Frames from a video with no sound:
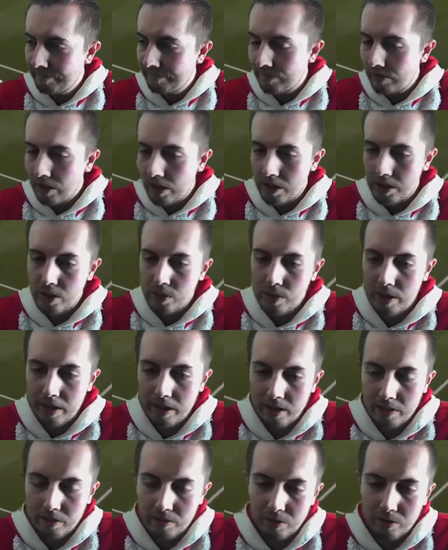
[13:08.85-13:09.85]
Actually, wait.
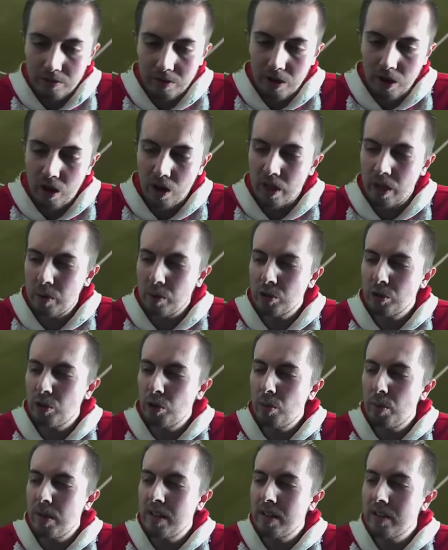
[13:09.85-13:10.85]
That was
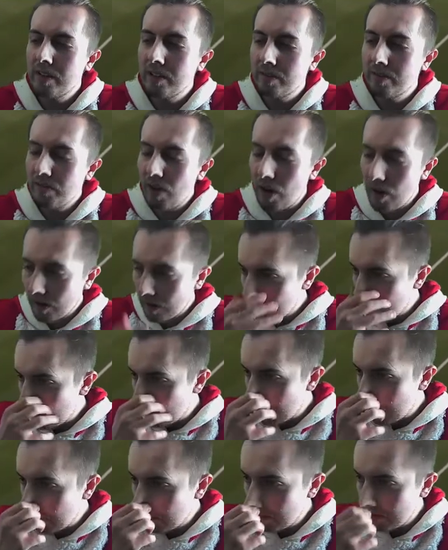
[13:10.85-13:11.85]
stupid. Well.